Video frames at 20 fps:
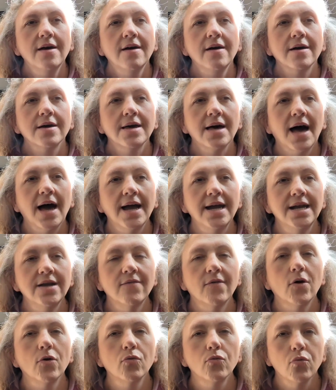kind of
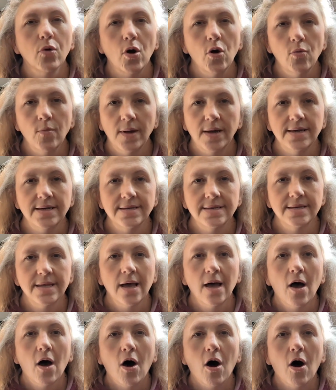aromas
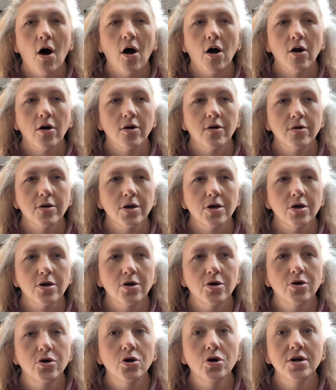are
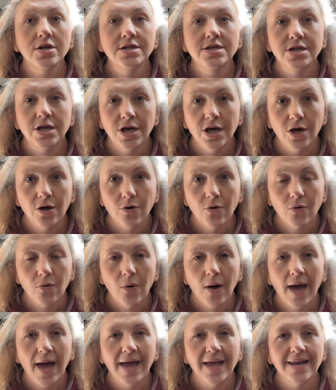good to you
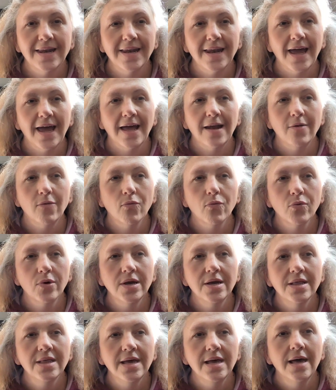and
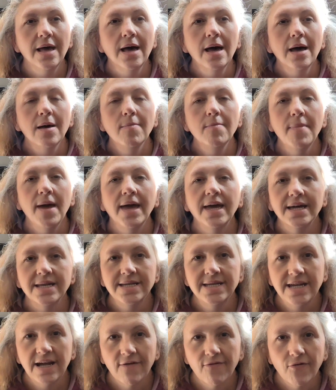really make a
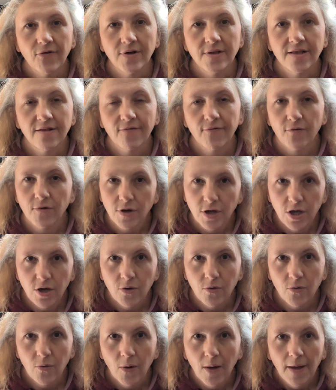difference for
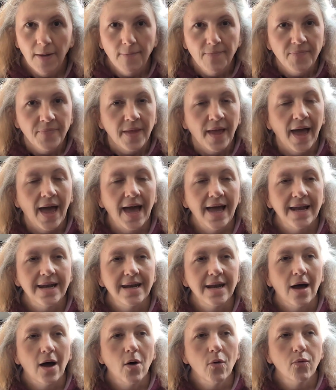you. And
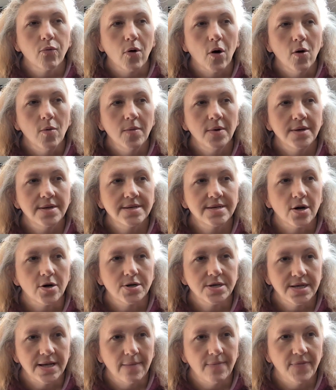aromas are
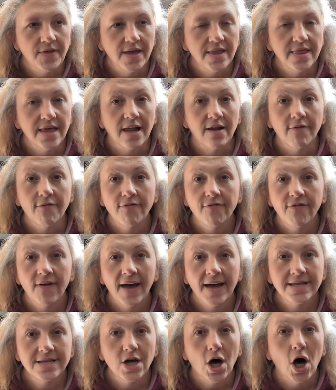something that
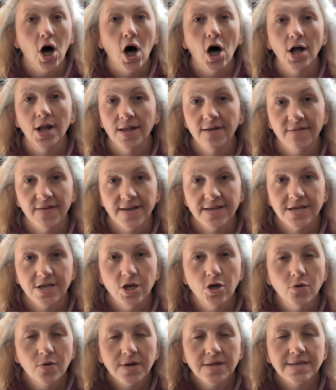affect all of us.
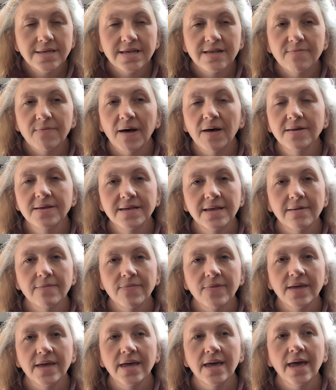You can smell
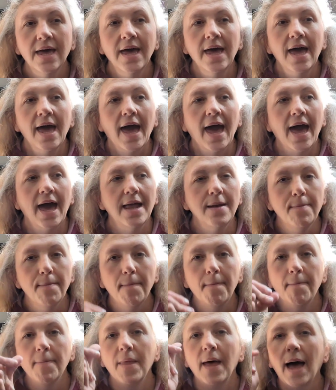something, and
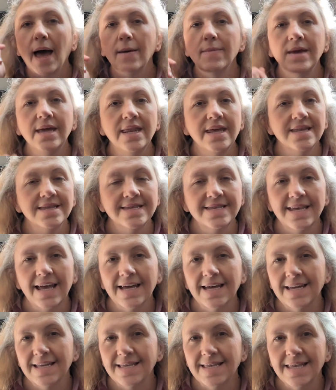I mean, in
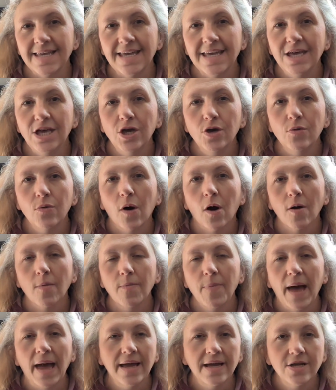seconds, you are
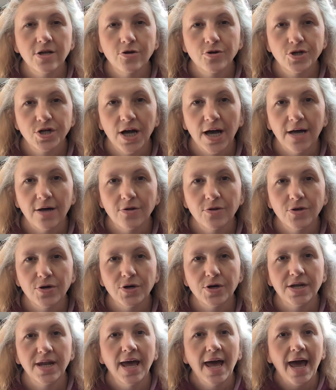back in your
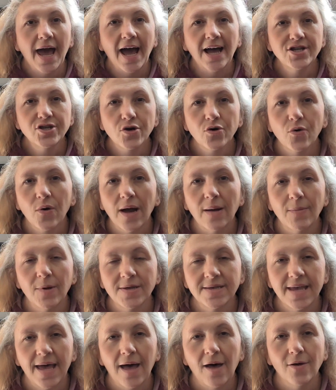childhood at your
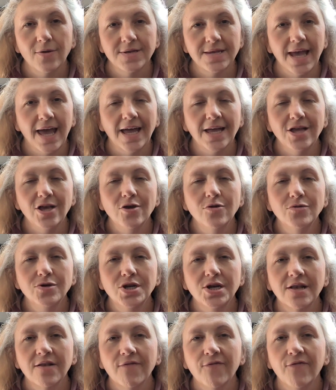grandma's house, and you
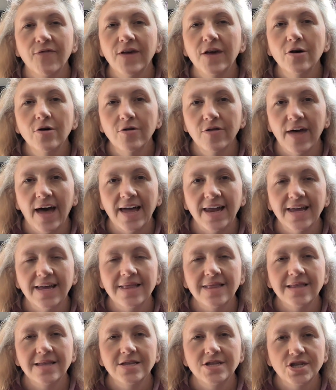just feel that.
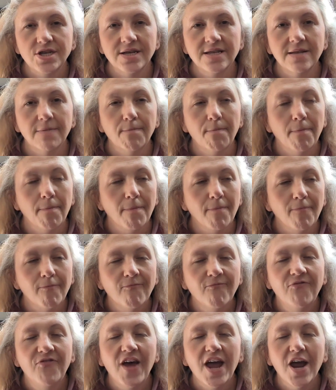It's
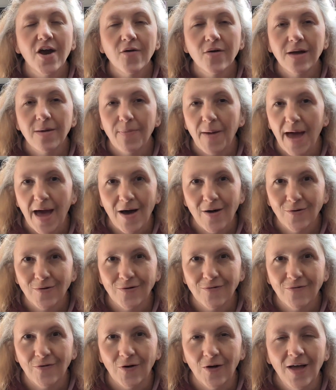very
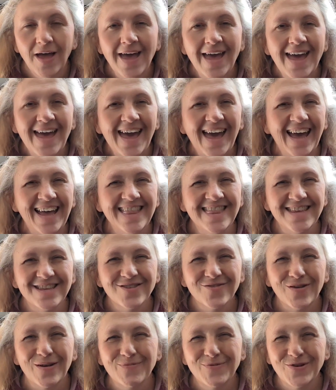powerful. And the
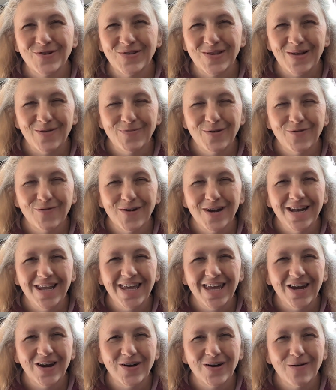scriptures I'll be reading
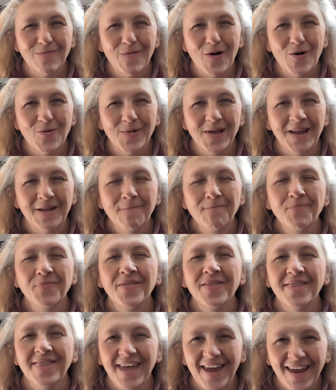here in a moment,
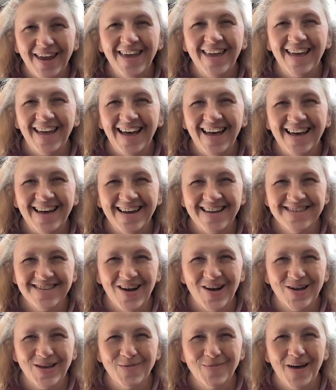they
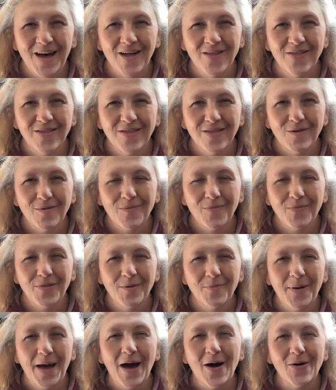talk about the
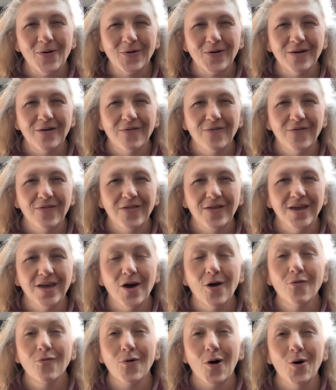power of the
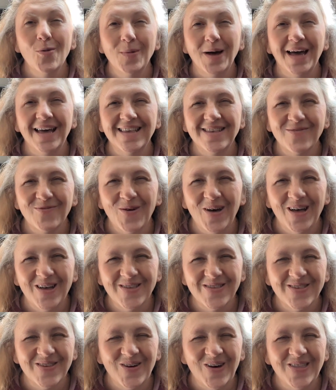aroma as well.
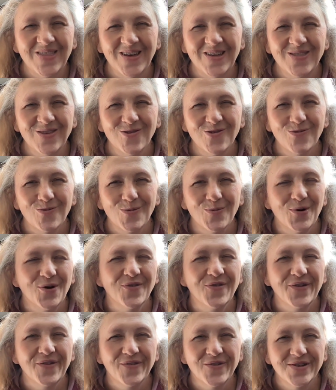So I thought those were
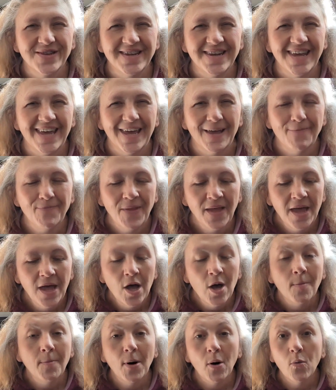perfect for today.
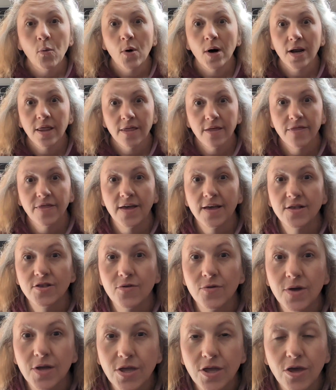But one of the things you
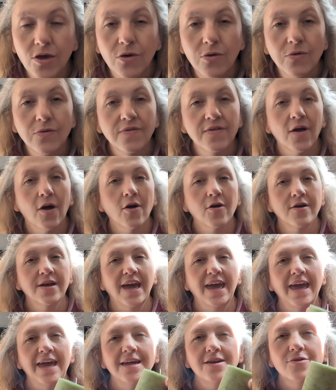can use are
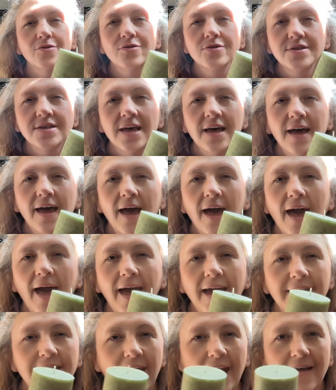candles.
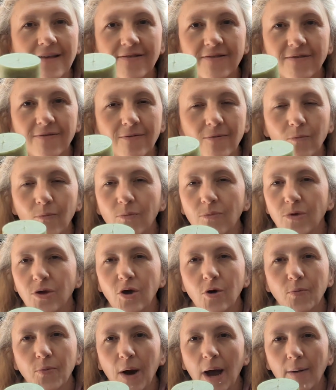And as you
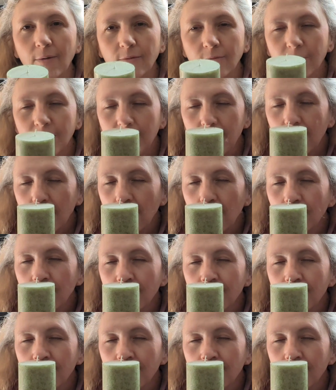probably know,